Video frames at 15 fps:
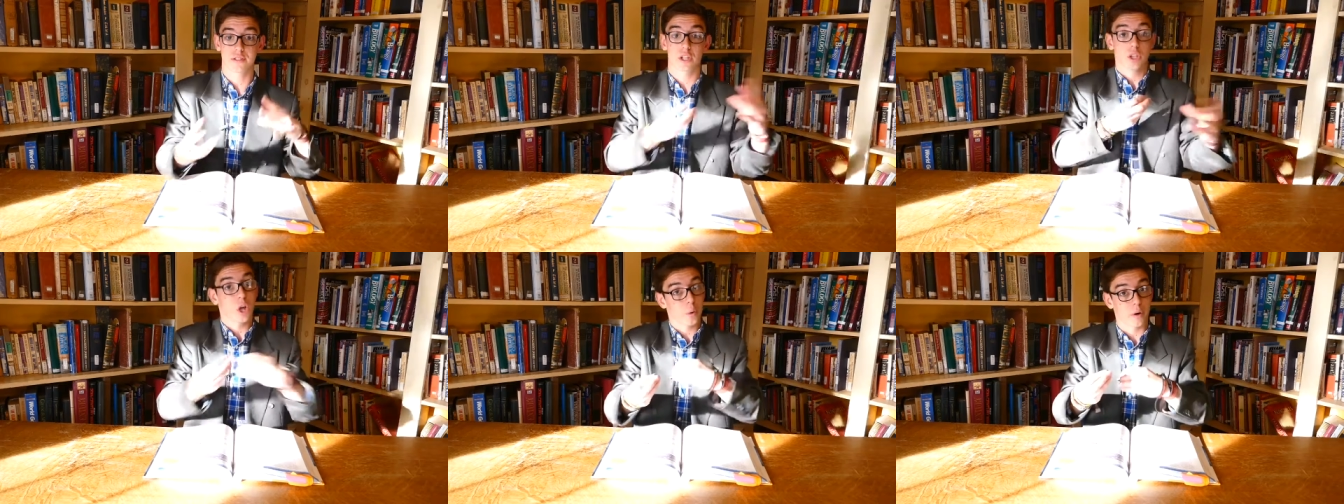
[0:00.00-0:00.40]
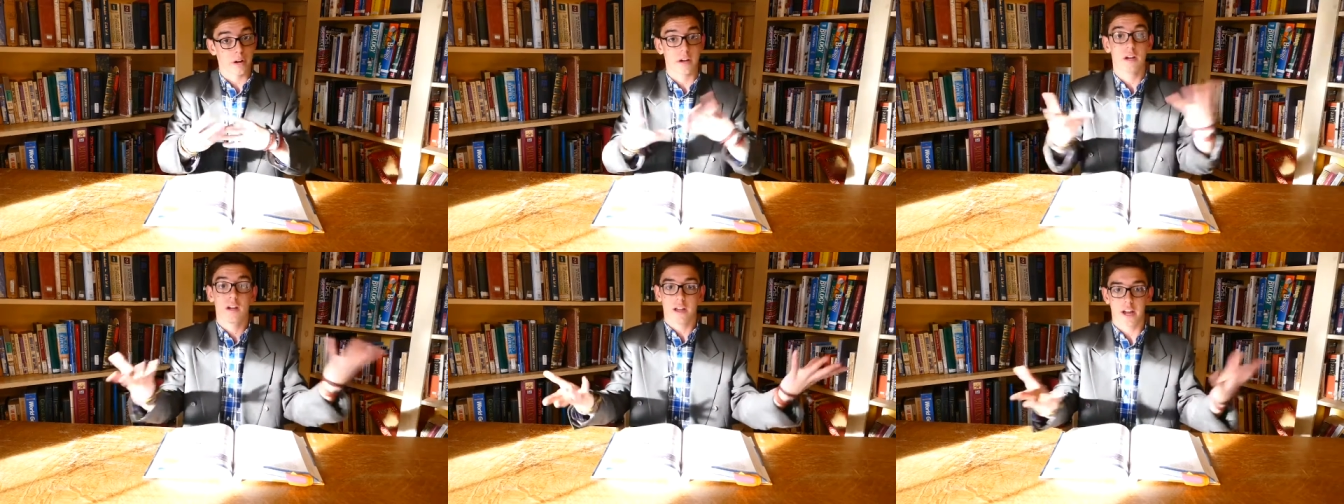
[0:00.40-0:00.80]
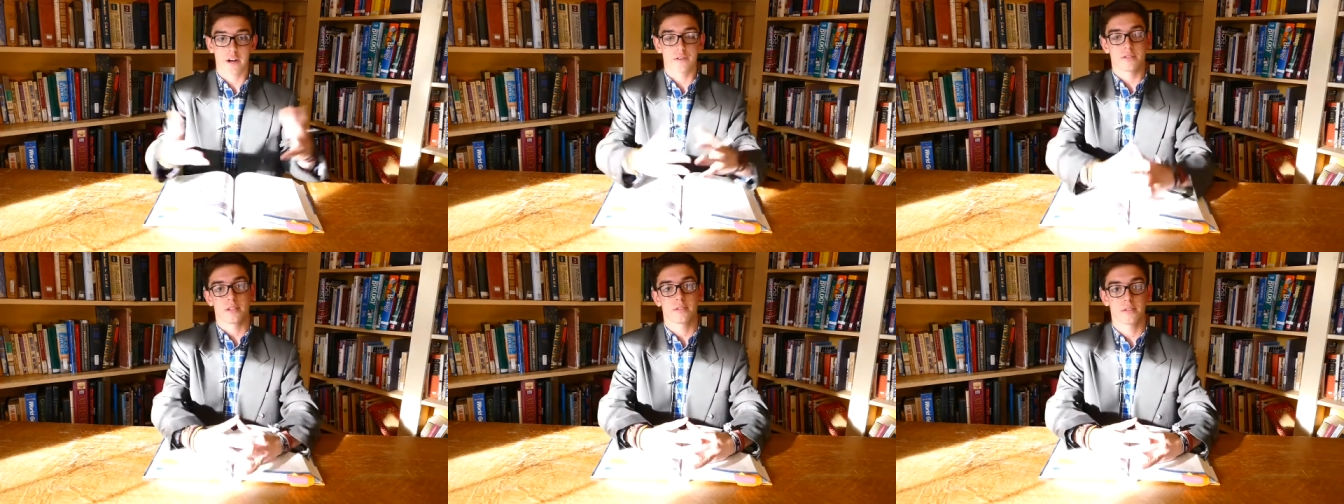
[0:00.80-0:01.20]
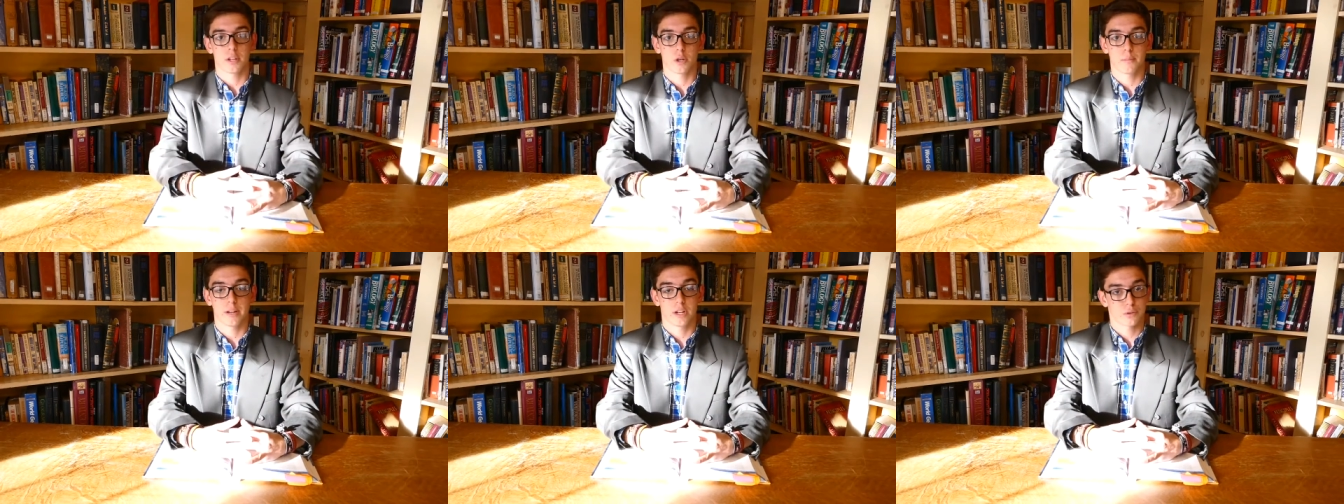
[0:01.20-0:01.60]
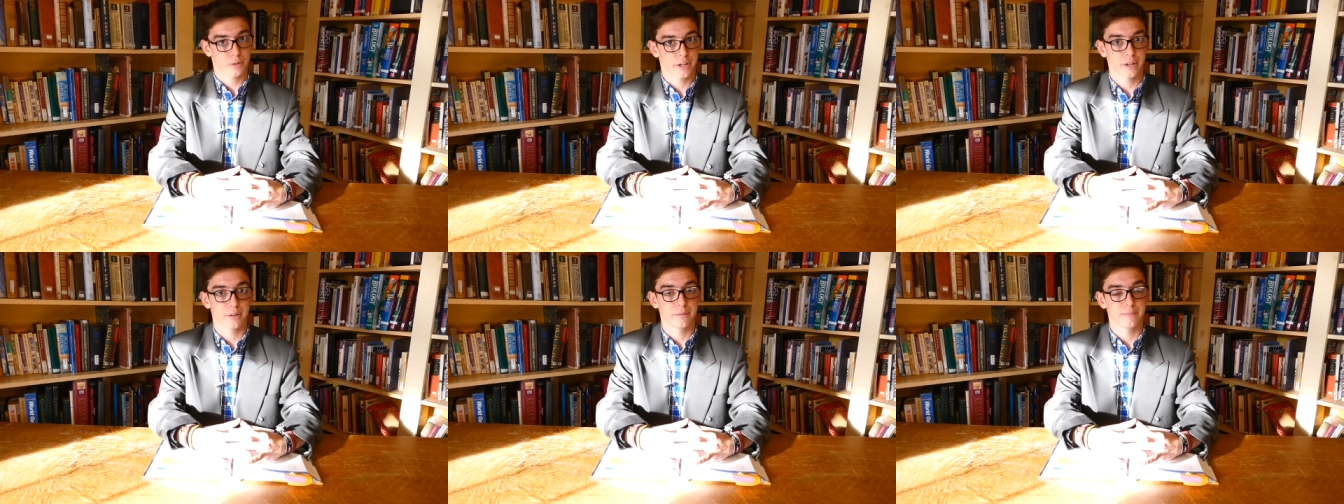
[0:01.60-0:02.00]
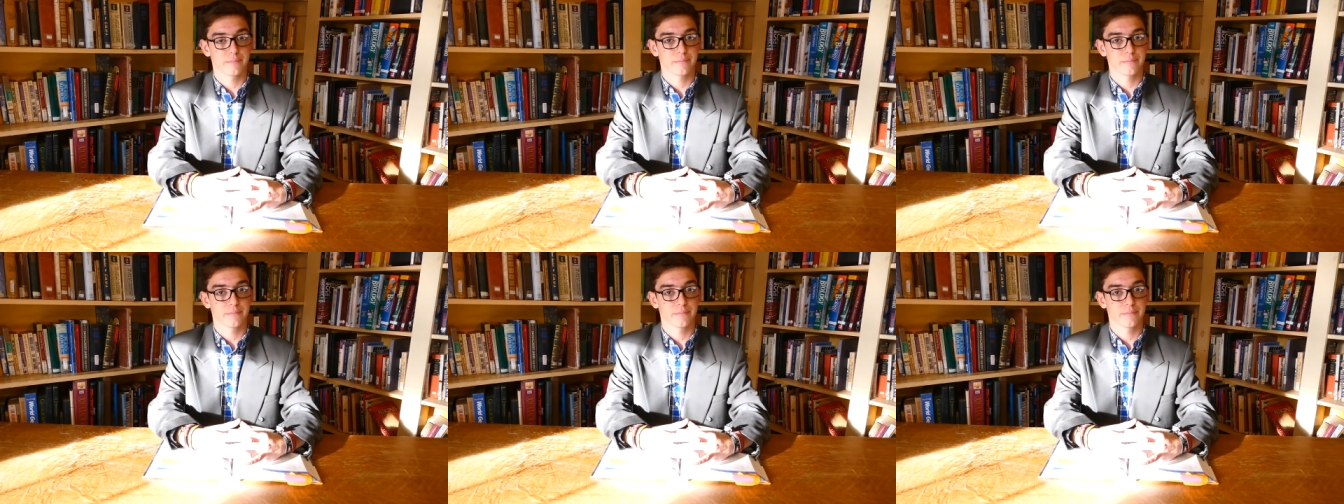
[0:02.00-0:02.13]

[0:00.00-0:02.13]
the lower hair cells that are being triggered.